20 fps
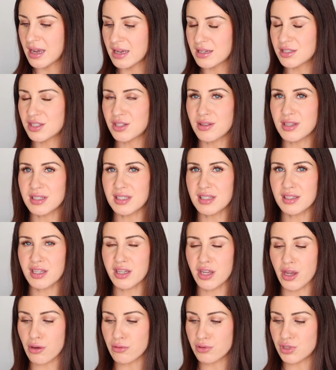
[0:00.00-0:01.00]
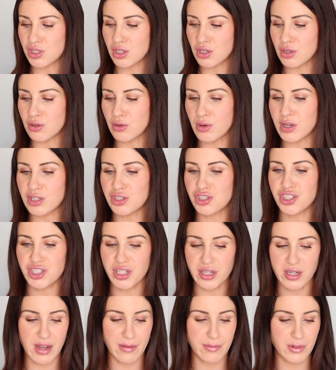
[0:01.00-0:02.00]
So this is a go-to
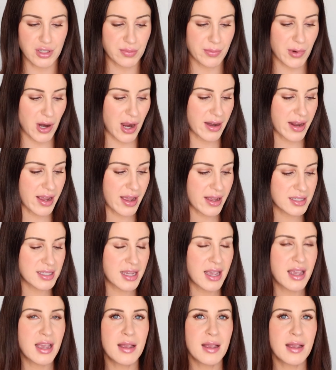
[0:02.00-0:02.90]
sheer coverage product.